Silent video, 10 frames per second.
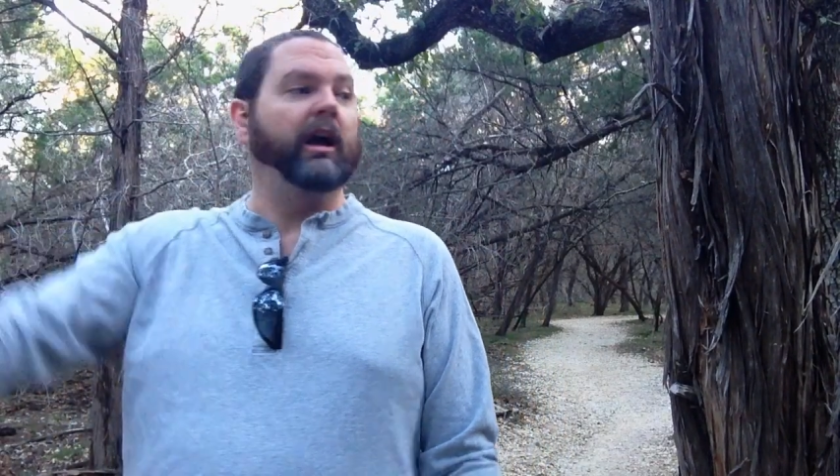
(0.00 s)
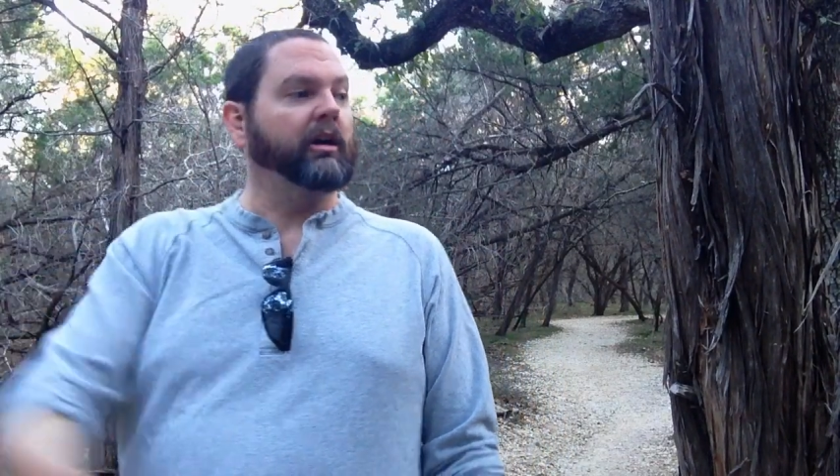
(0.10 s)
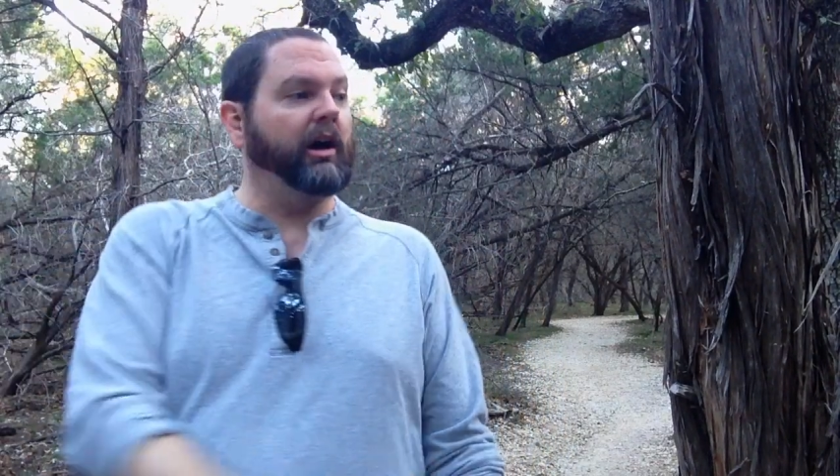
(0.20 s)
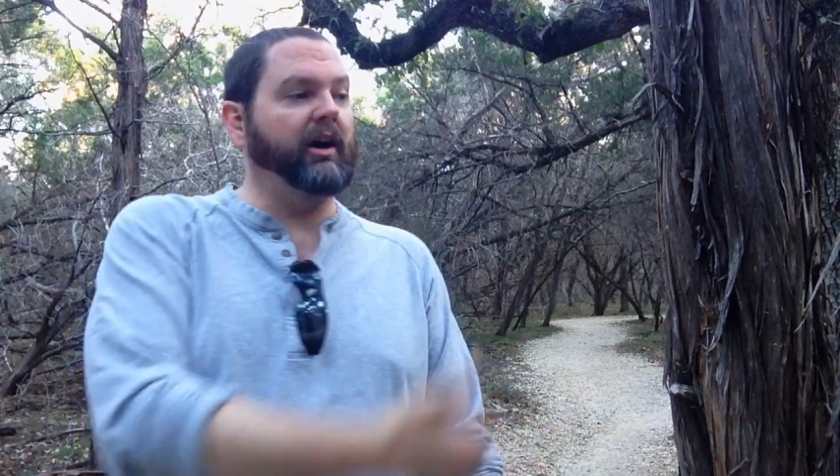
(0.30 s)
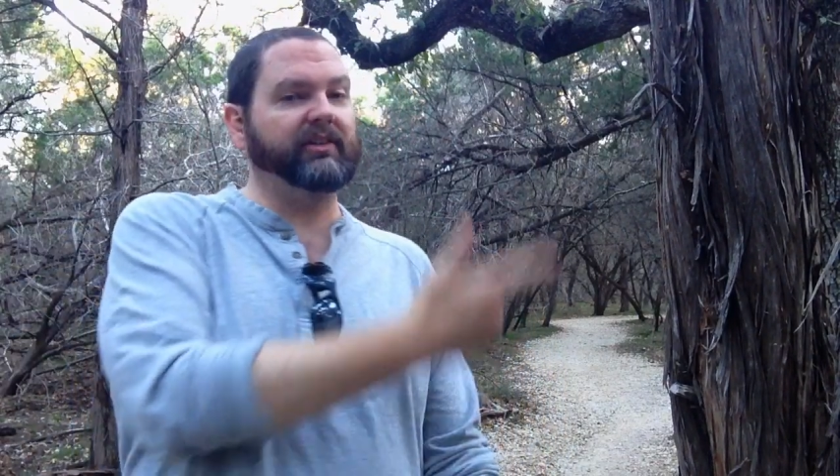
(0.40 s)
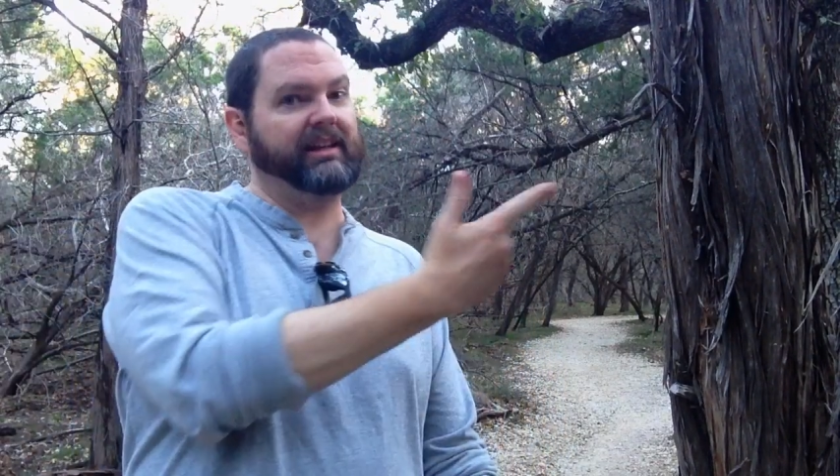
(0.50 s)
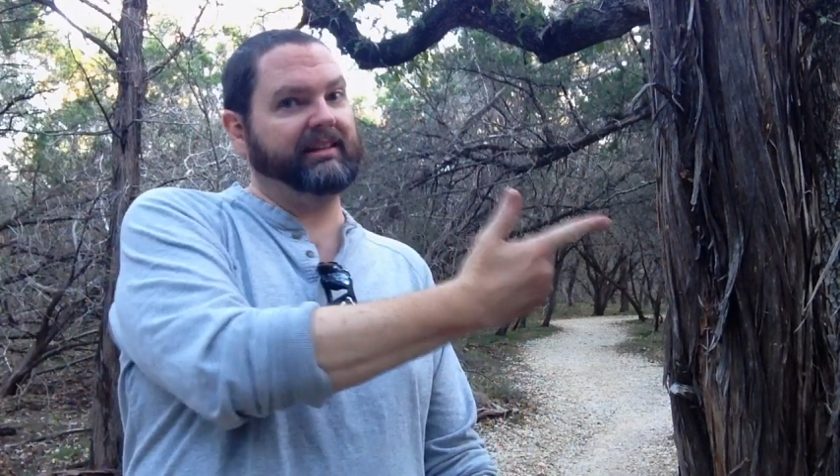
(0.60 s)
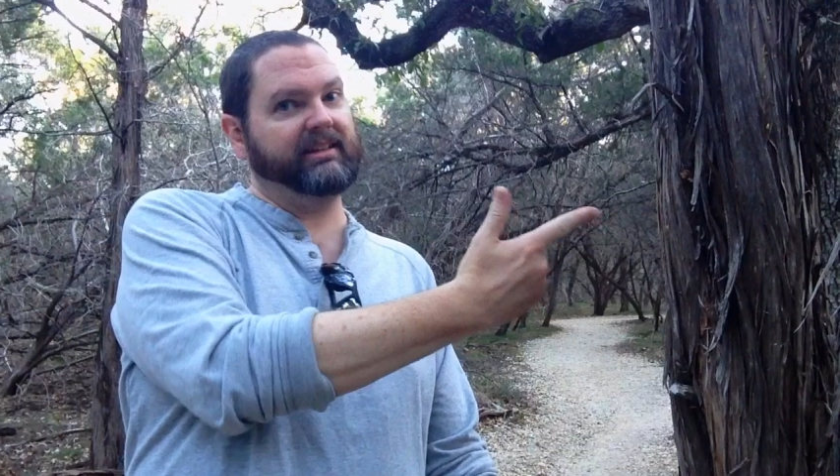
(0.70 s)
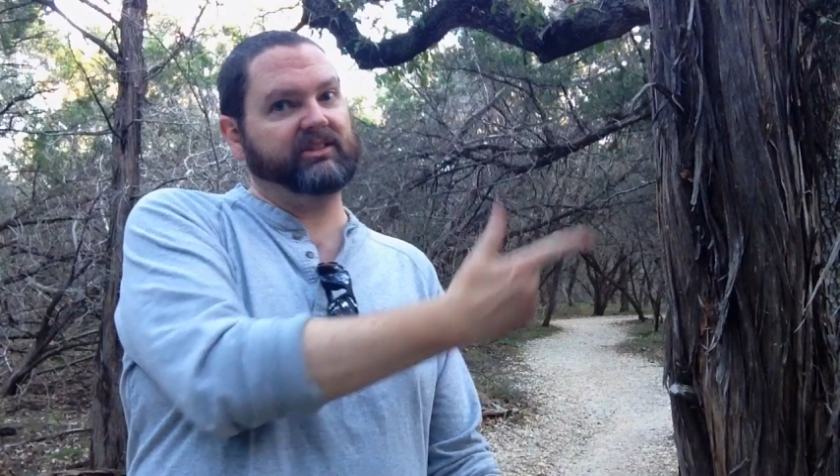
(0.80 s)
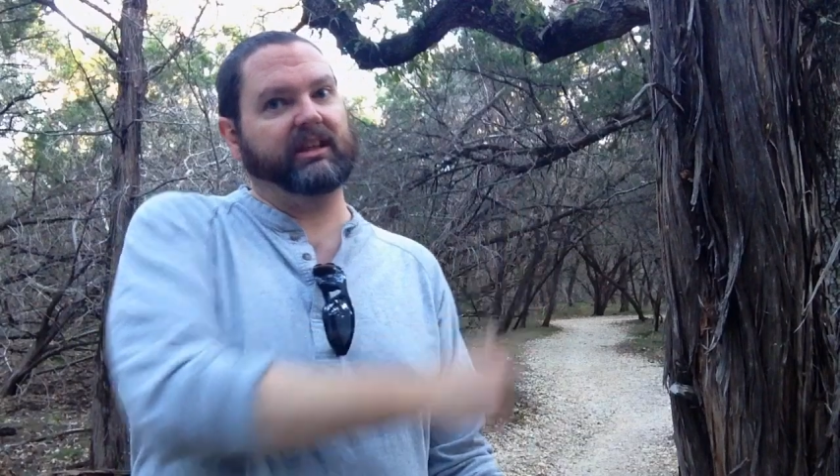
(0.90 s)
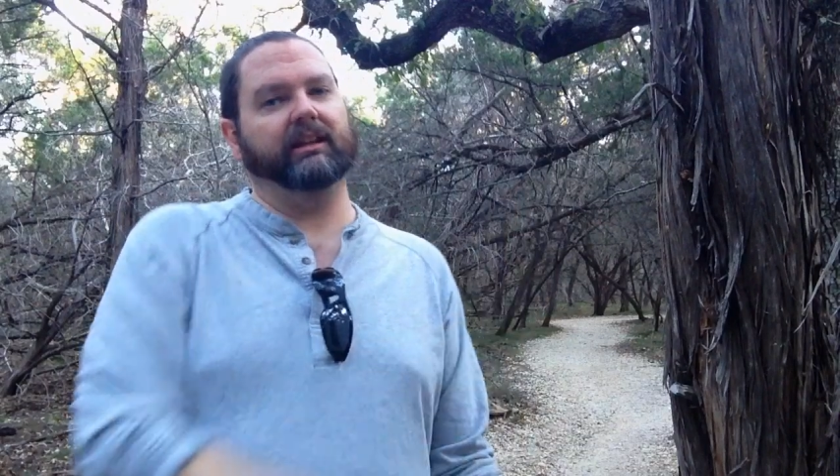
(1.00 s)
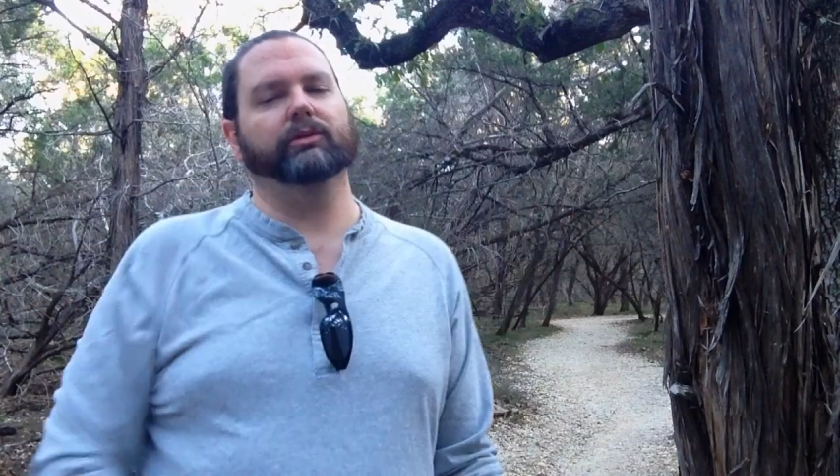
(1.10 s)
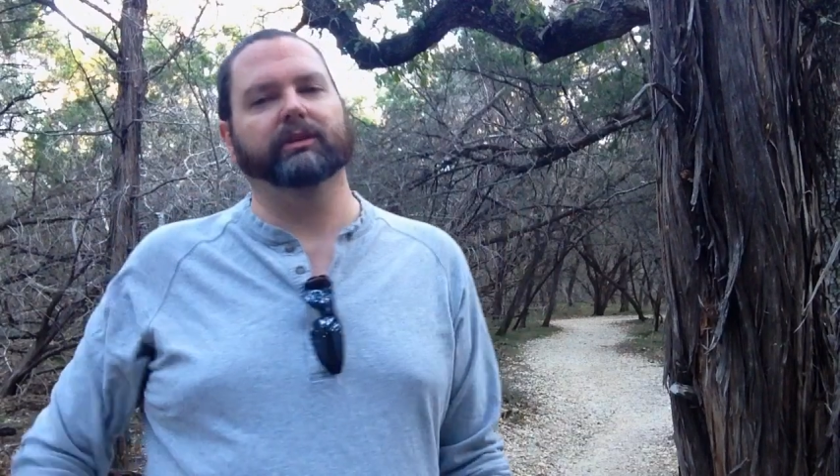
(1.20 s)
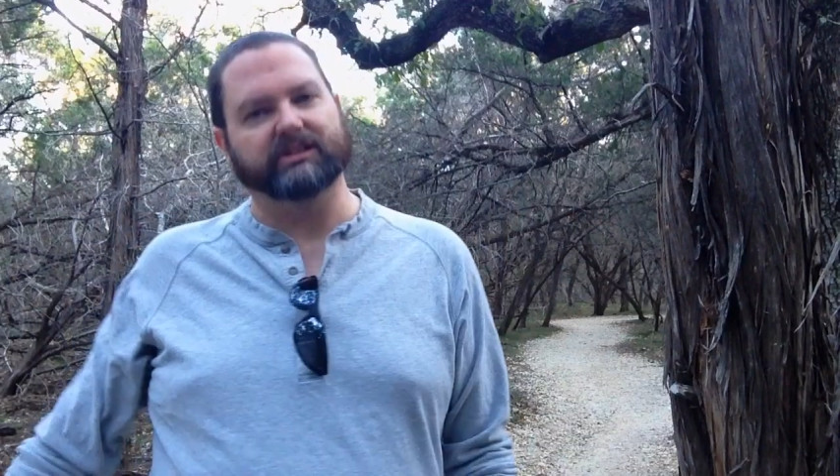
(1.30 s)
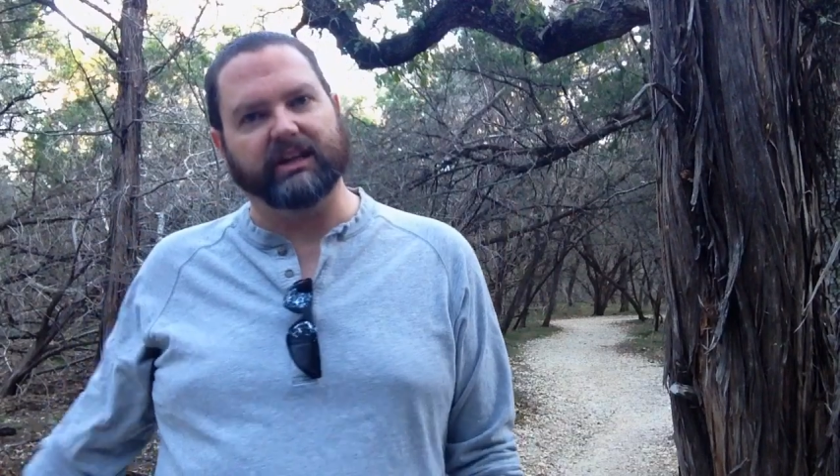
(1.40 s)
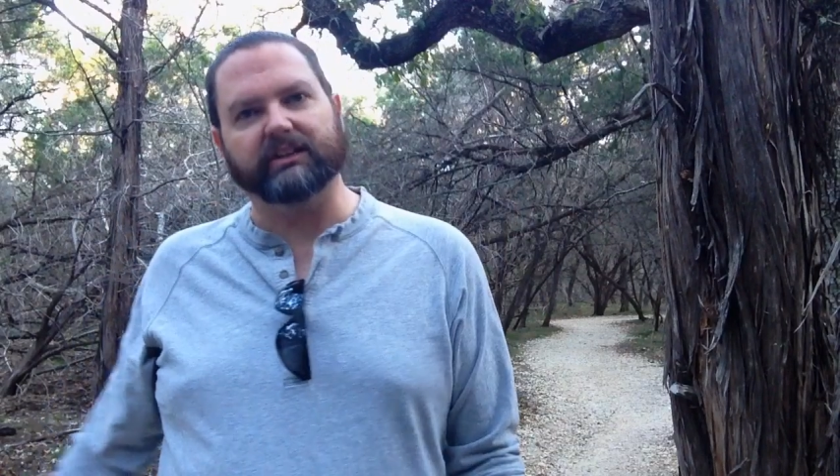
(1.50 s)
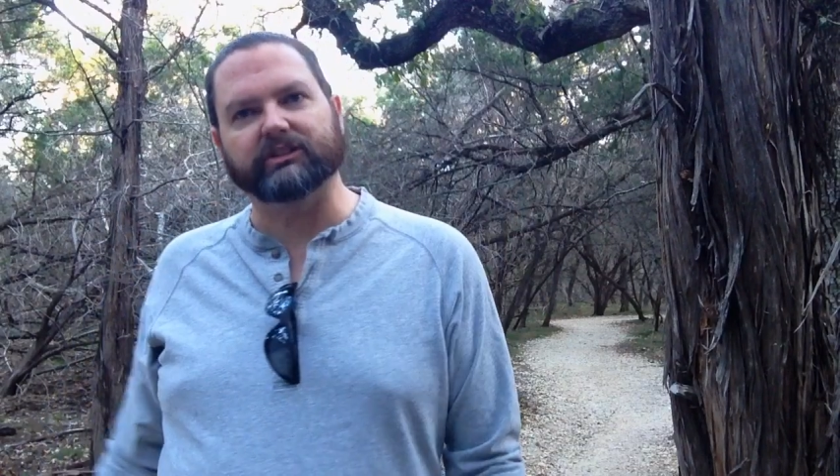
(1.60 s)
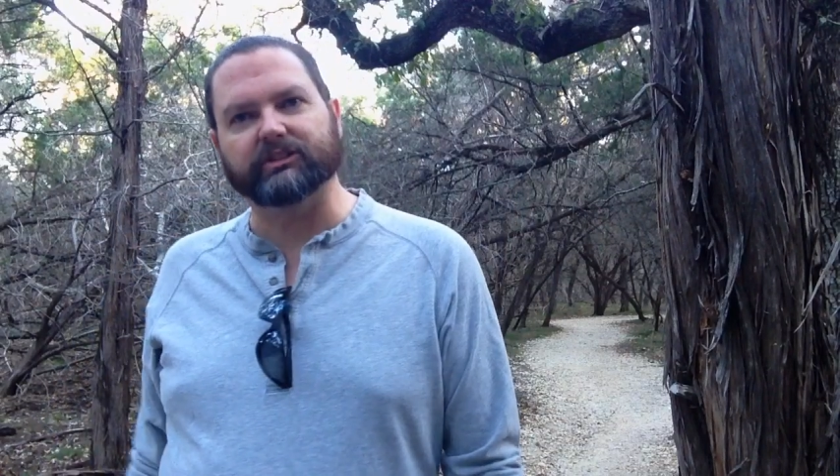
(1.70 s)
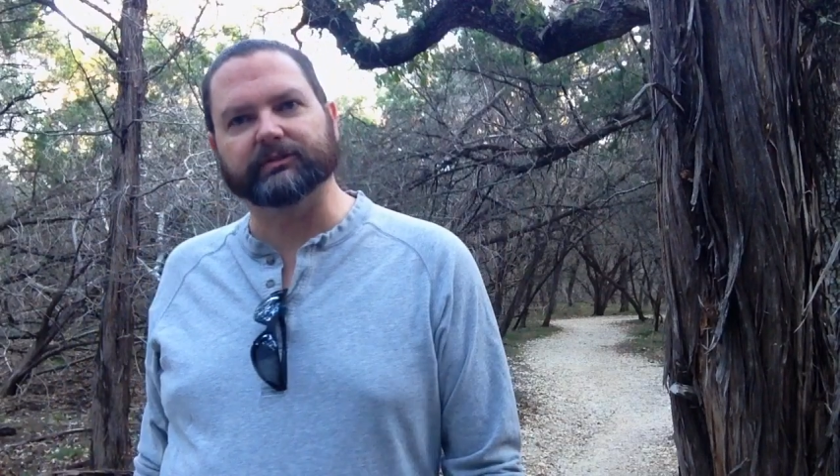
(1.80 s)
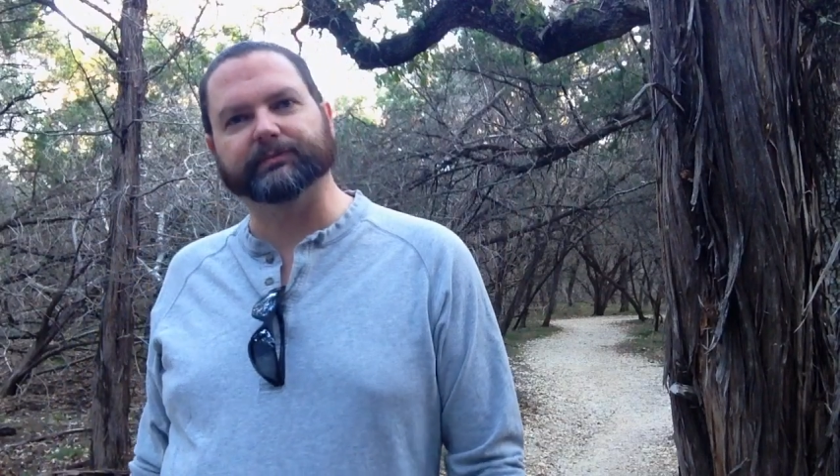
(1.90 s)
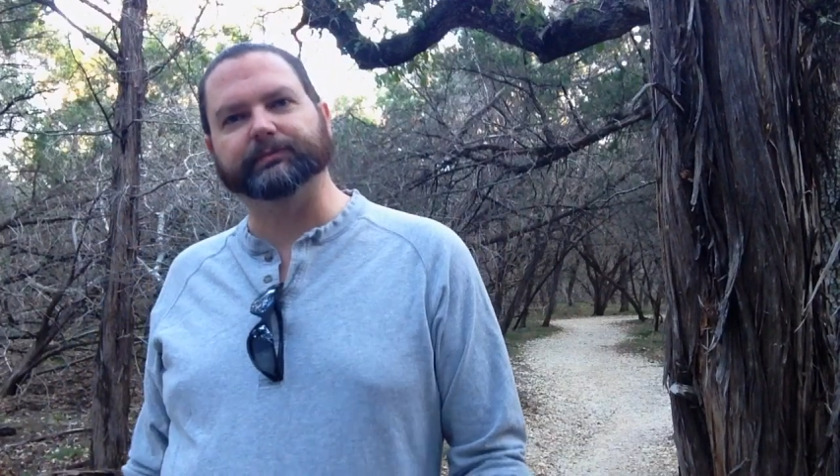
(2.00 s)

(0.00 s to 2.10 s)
causing this thing to exist.